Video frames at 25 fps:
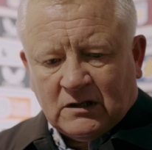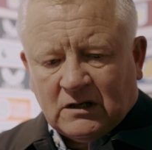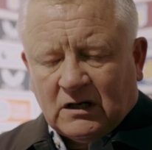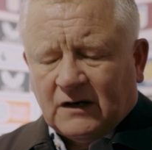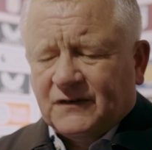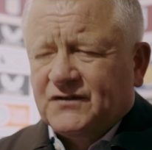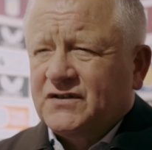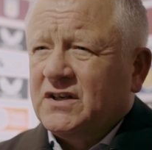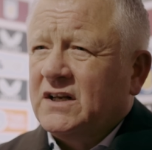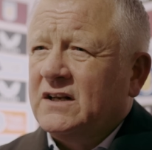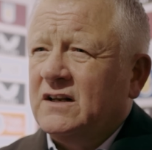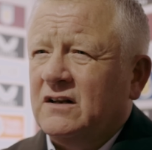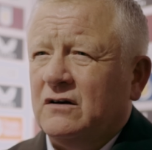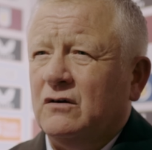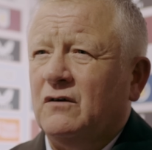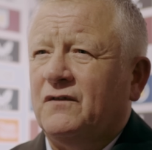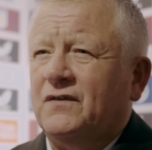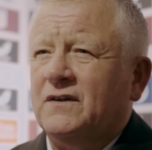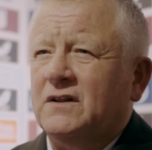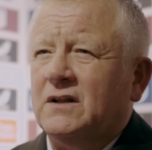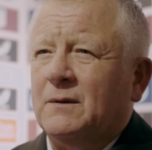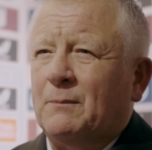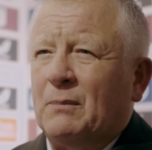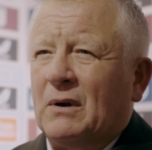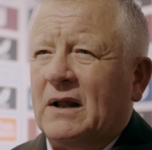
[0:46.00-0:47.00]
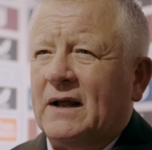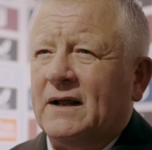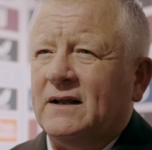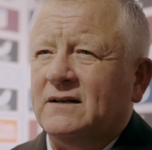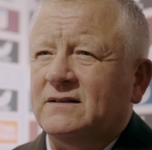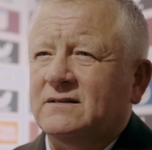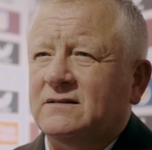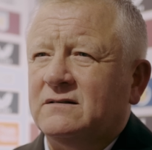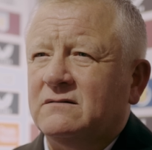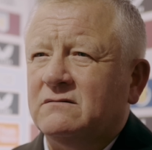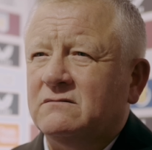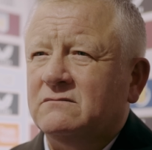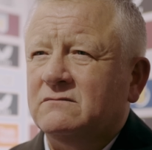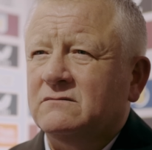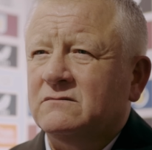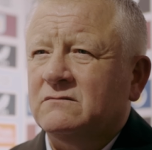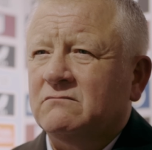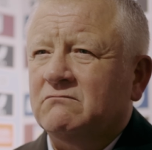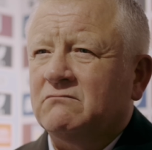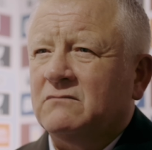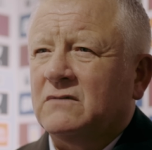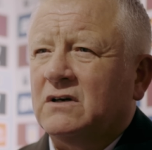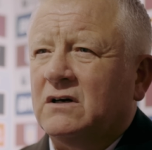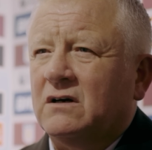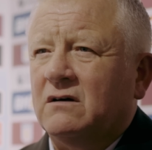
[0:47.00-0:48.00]
I've seen enough in the players
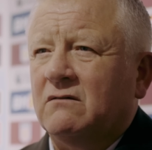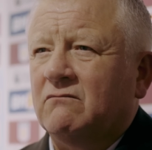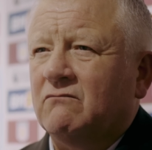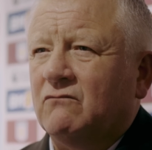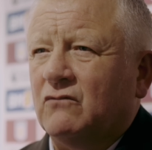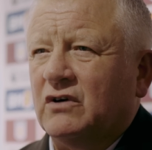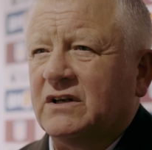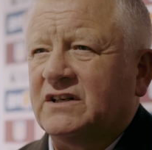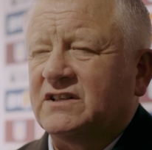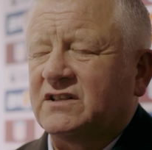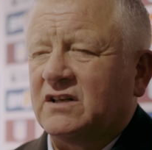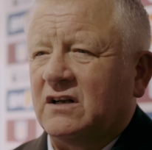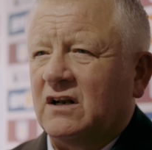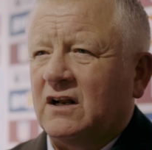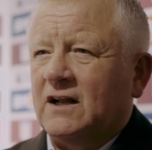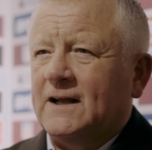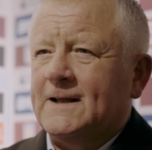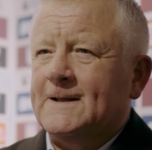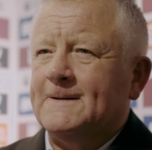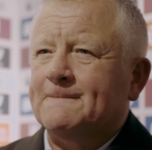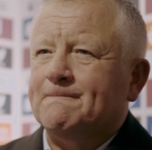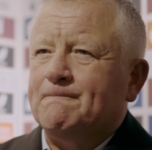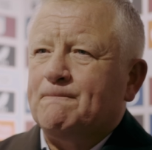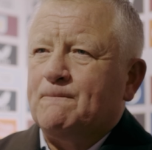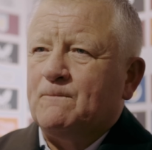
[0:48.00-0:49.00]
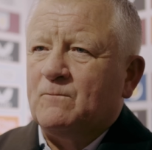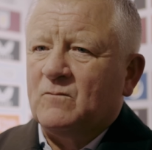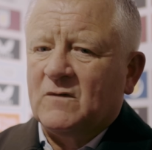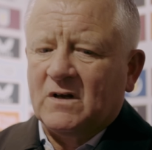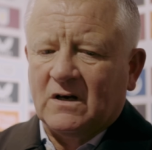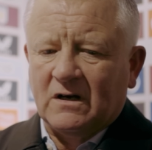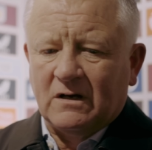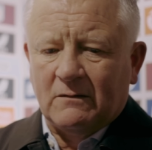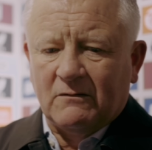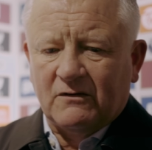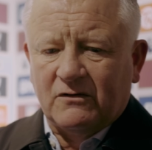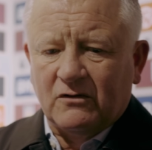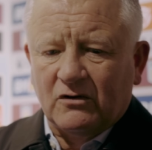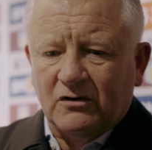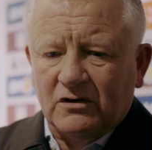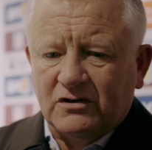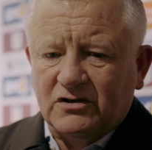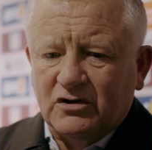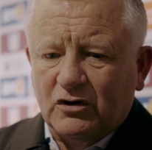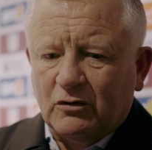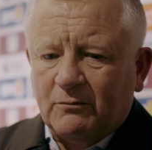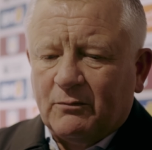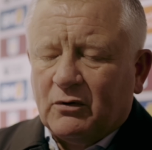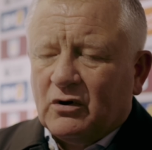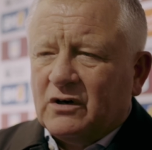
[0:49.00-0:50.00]
recently. I thought the
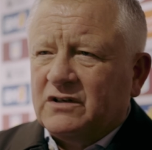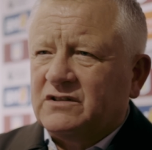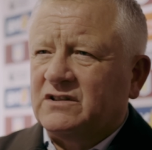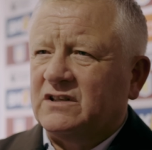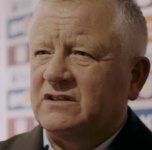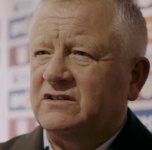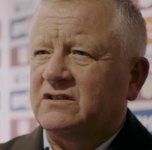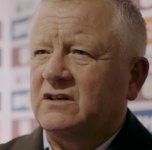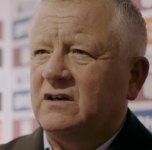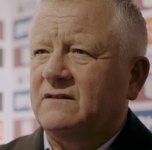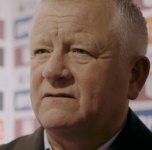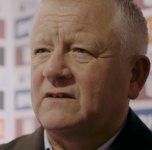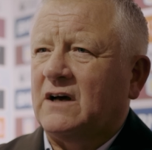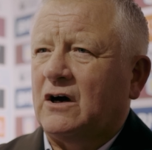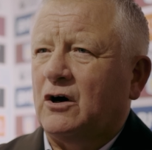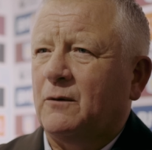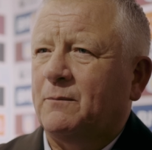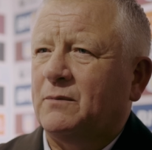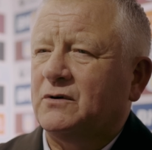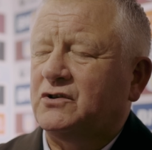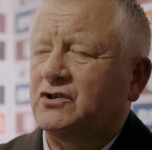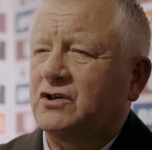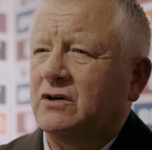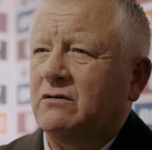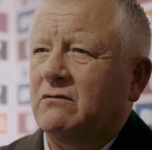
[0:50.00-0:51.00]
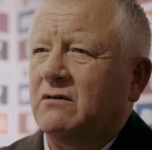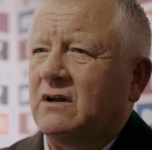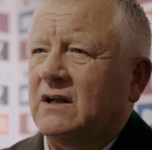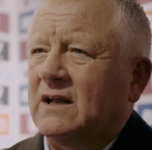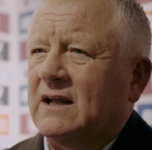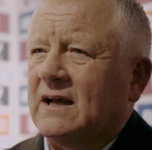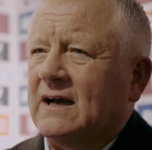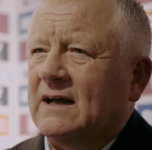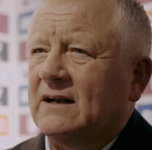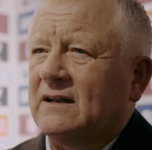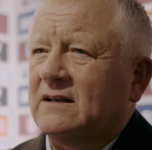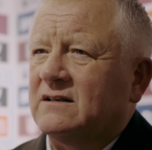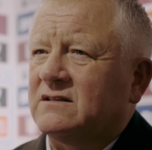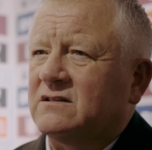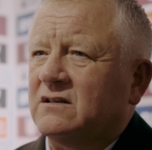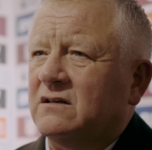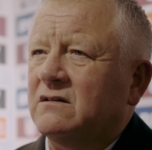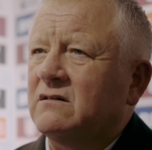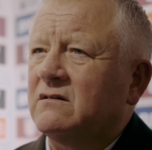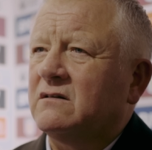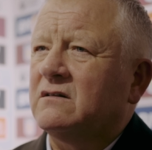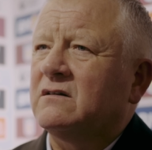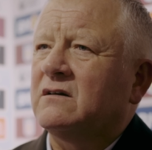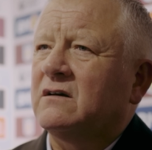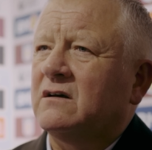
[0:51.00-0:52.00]
two boys deserved that opportunity, Anis
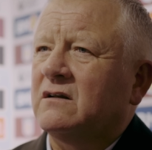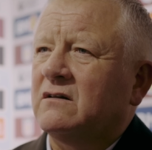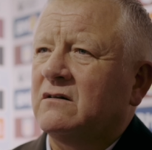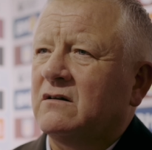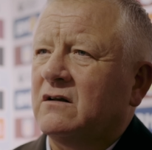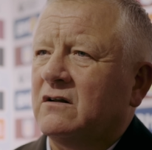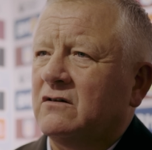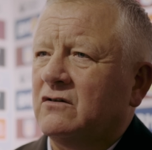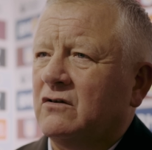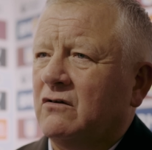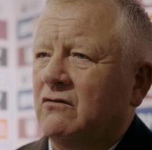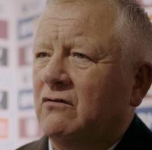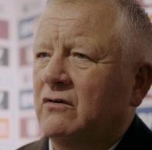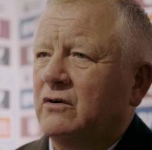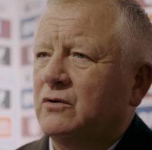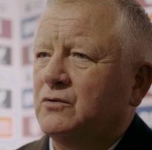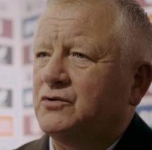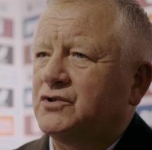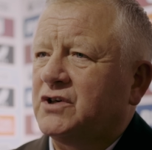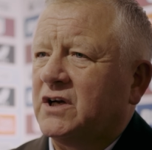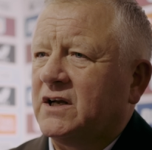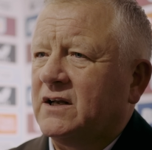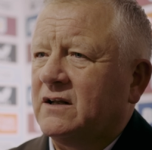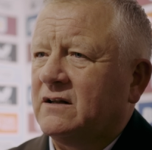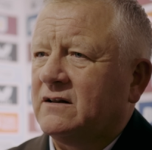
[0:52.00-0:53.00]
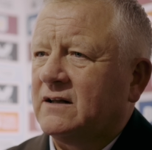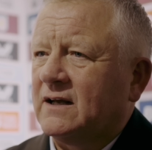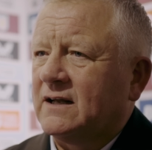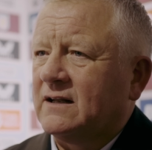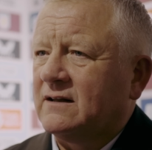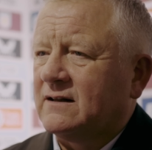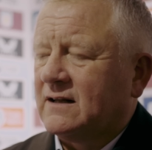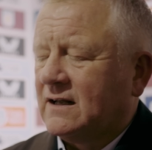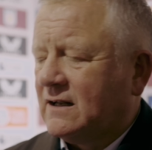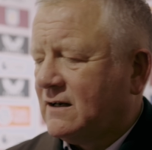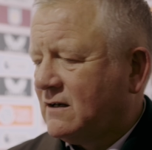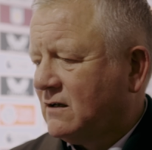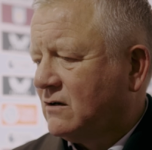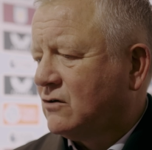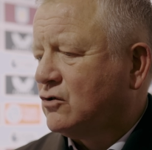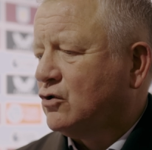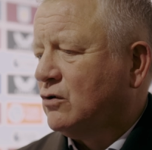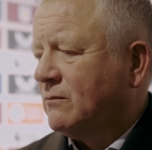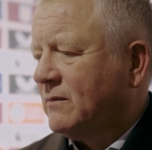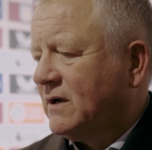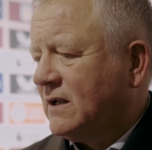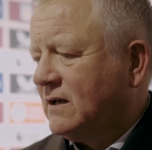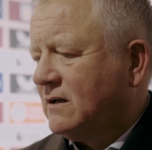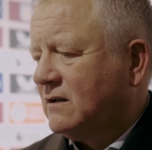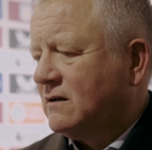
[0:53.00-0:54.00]
and Larucci, and they did, and
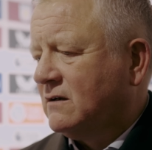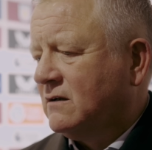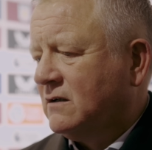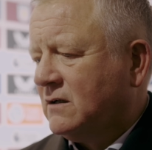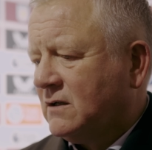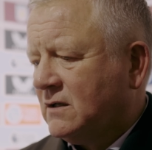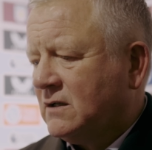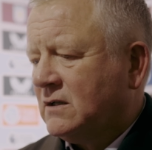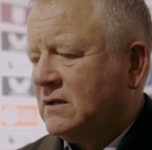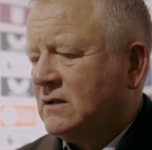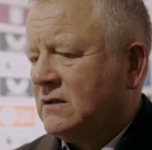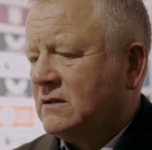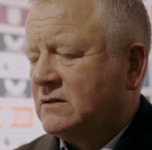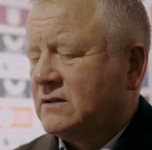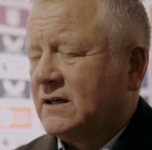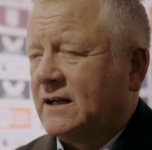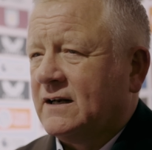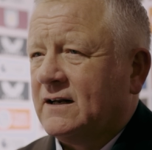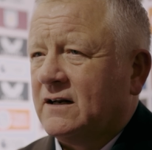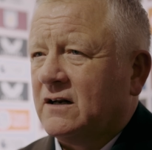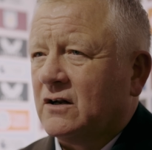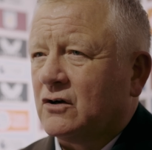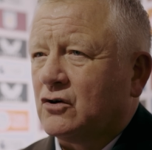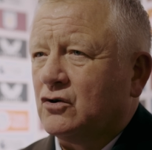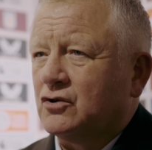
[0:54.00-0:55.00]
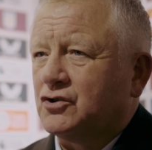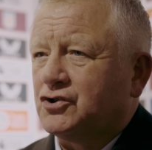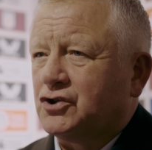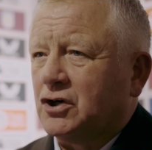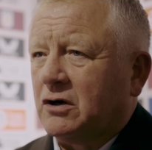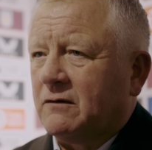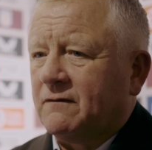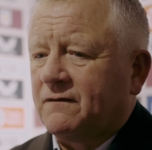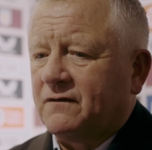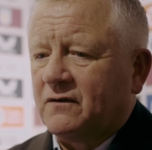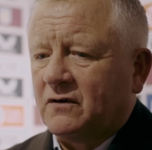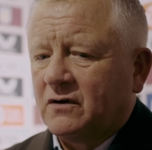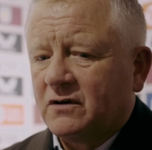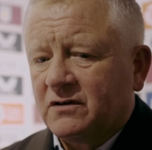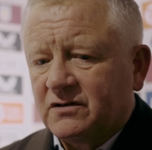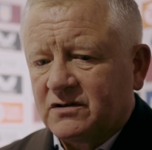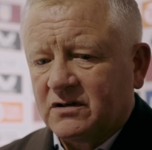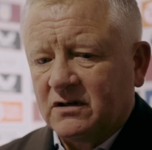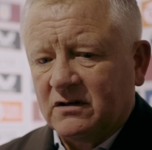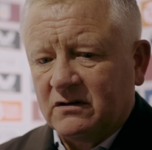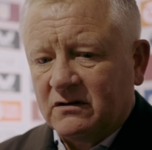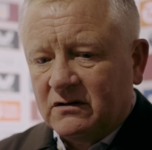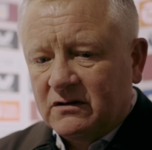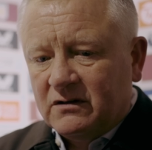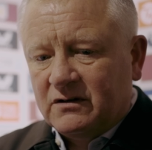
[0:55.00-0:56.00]
come in and they did a good job for us.
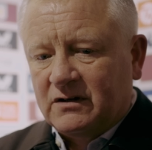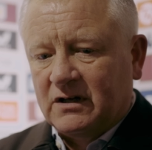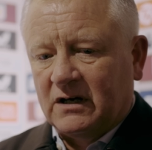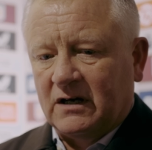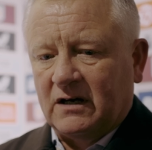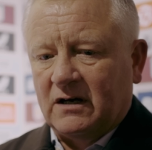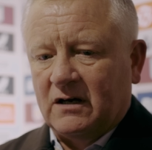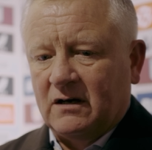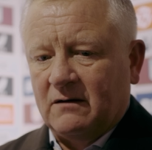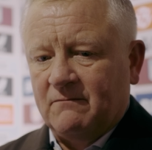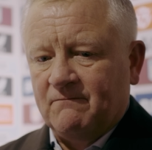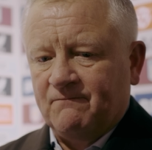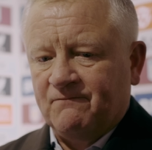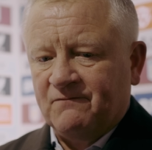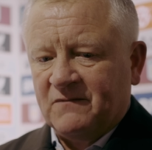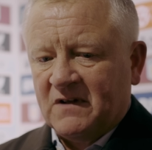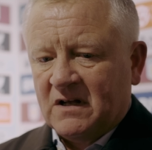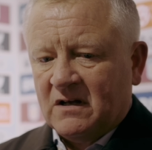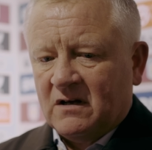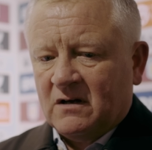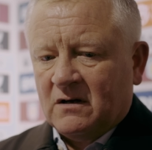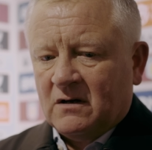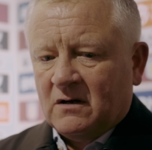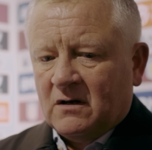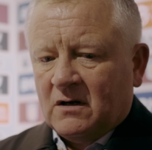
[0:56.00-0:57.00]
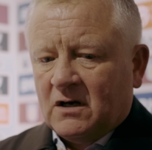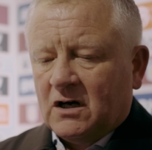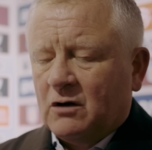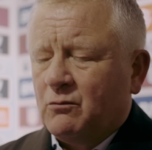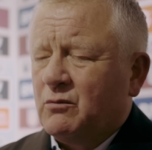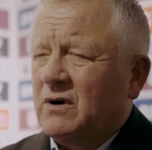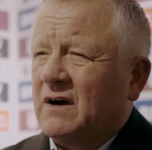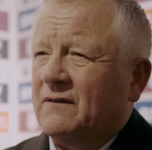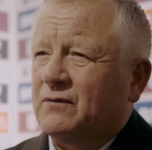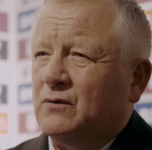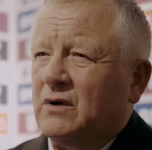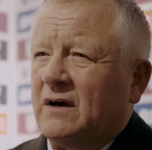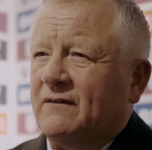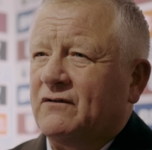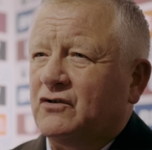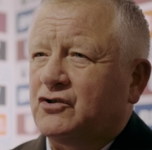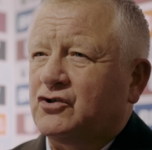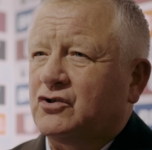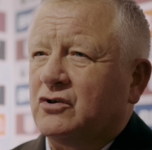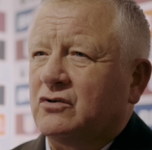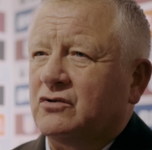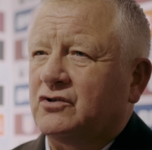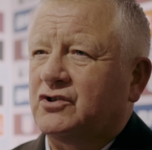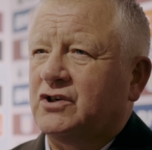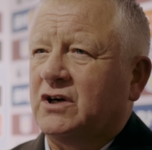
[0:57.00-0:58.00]
And we have to have a
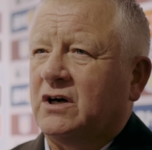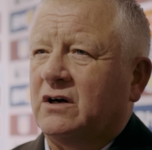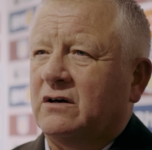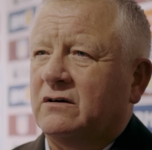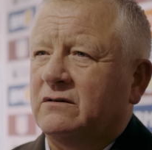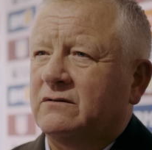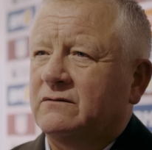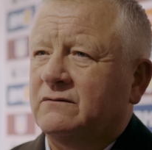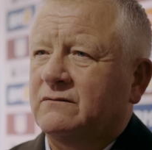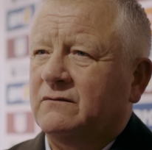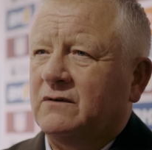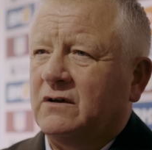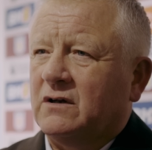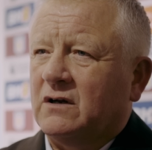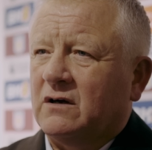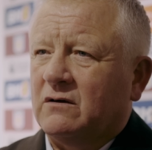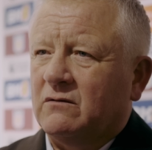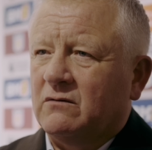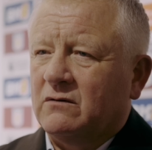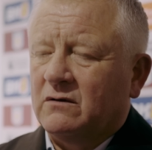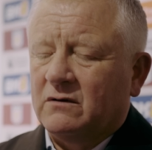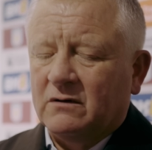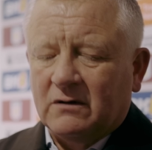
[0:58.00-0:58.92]
structure. You know,